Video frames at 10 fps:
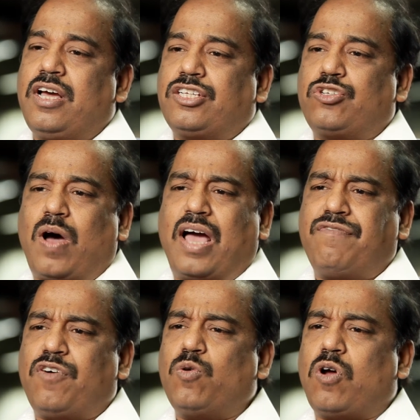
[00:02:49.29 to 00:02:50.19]
So I
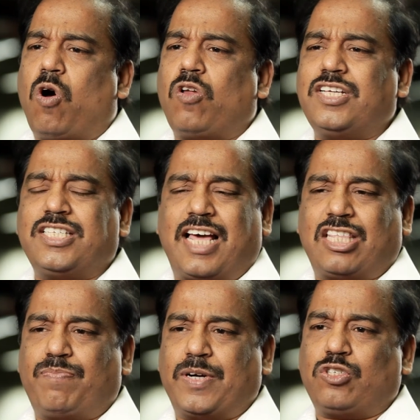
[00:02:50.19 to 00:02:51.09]
found all these
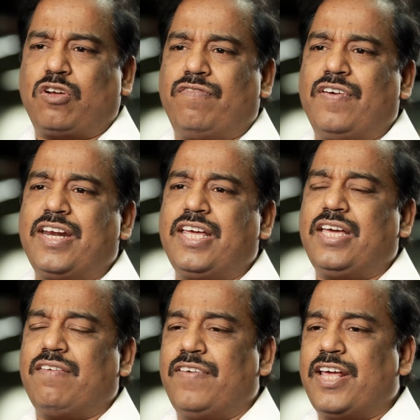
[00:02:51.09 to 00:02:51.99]
aspects are very,
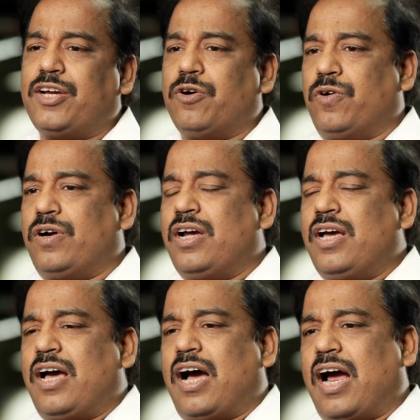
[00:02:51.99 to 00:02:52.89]
very good.
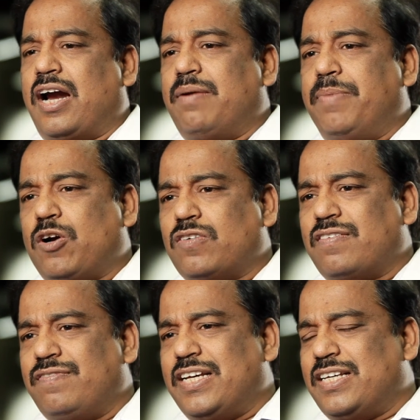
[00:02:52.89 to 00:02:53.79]
And because
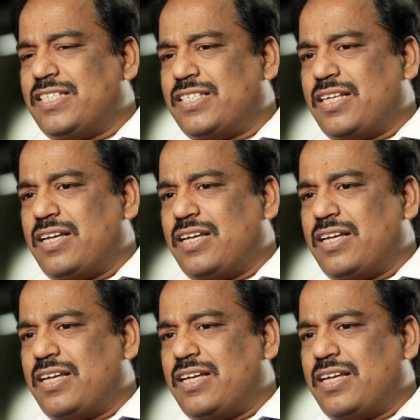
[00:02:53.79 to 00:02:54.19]
of this,